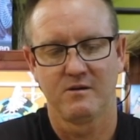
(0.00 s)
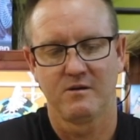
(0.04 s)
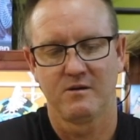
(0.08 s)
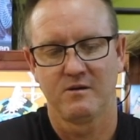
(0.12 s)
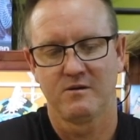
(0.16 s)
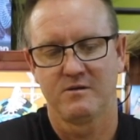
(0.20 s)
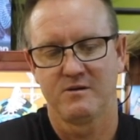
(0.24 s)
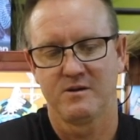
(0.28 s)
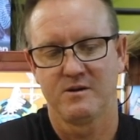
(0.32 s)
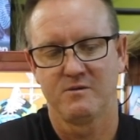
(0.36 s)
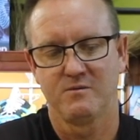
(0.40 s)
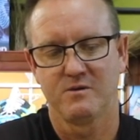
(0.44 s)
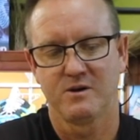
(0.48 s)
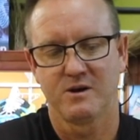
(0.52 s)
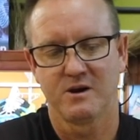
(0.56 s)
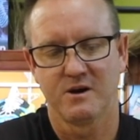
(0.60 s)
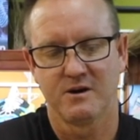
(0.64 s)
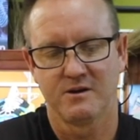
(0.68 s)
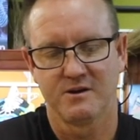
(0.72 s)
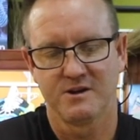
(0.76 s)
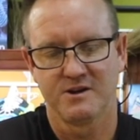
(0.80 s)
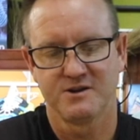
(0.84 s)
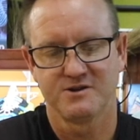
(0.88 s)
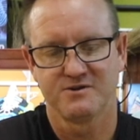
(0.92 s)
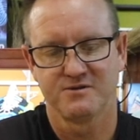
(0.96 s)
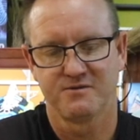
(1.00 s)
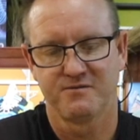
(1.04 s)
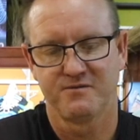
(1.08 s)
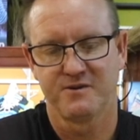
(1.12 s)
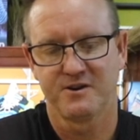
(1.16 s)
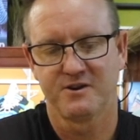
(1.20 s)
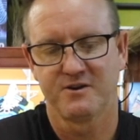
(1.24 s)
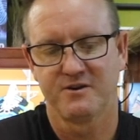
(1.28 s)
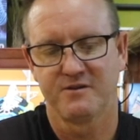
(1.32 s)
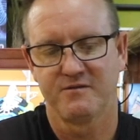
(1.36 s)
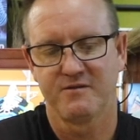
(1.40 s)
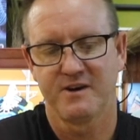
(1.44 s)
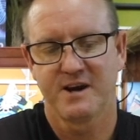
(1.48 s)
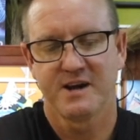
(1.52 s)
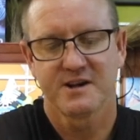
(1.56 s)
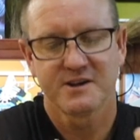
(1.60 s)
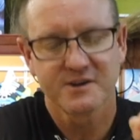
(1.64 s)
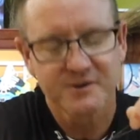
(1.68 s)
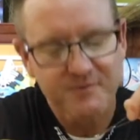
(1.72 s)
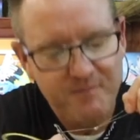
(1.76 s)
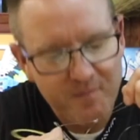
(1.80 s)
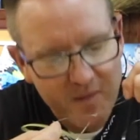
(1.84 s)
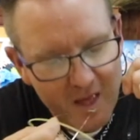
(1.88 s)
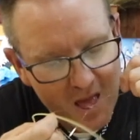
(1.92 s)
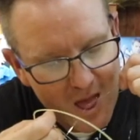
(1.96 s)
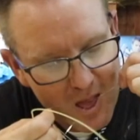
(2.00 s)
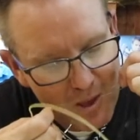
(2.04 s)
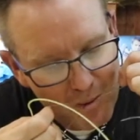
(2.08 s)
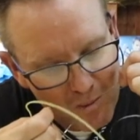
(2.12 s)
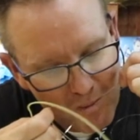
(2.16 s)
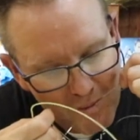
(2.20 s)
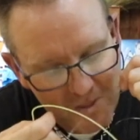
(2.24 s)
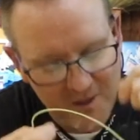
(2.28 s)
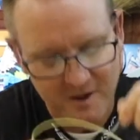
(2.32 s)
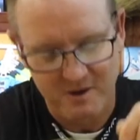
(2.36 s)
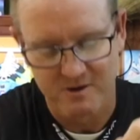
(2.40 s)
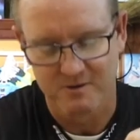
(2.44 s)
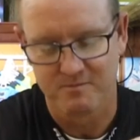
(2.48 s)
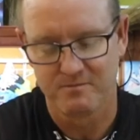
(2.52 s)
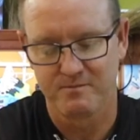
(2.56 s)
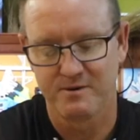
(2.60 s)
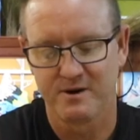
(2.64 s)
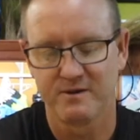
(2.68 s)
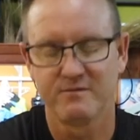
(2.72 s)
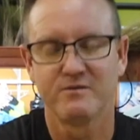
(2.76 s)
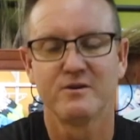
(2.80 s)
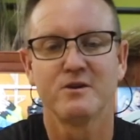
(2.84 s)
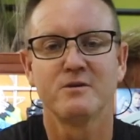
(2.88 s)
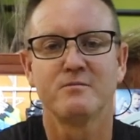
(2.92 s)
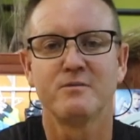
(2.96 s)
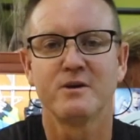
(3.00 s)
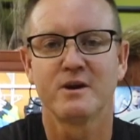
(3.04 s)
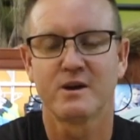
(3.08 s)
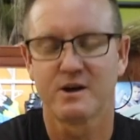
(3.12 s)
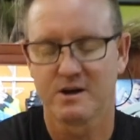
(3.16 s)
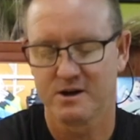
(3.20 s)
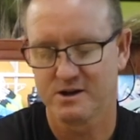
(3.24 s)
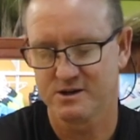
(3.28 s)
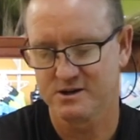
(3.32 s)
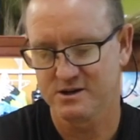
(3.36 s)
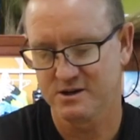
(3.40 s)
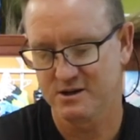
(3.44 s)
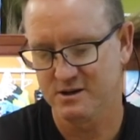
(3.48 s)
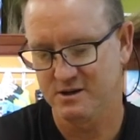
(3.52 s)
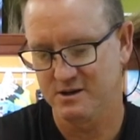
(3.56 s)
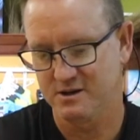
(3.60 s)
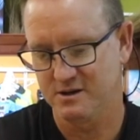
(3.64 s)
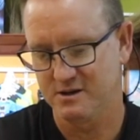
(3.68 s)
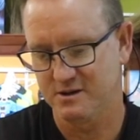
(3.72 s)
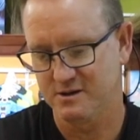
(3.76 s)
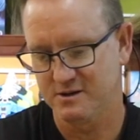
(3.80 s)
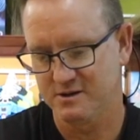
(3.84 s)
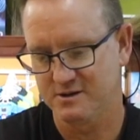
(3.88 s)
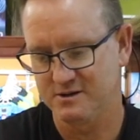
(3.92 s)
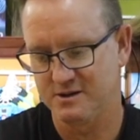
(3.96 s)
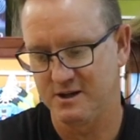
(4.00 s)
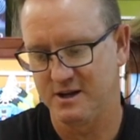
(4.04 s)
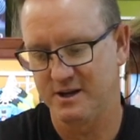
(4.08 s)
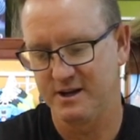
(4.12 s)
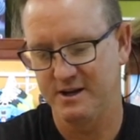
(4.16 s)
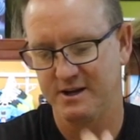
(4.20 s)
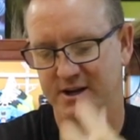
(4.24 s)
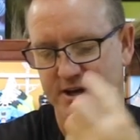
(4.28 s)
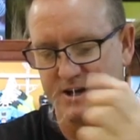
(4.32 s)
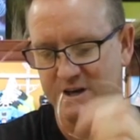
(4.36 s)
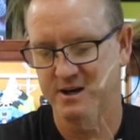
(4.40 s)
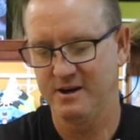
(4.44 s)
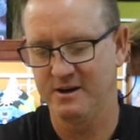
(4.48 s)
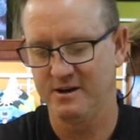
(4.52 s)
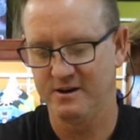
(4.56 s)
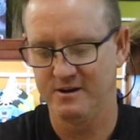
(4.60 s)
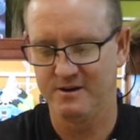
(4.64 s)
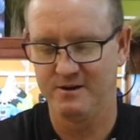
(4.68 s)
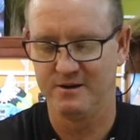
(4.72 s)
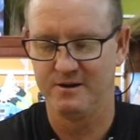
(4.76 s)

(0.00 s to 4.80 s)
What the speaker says: And there we go, there's your figure of eight. Bit of lubrication, slide it down,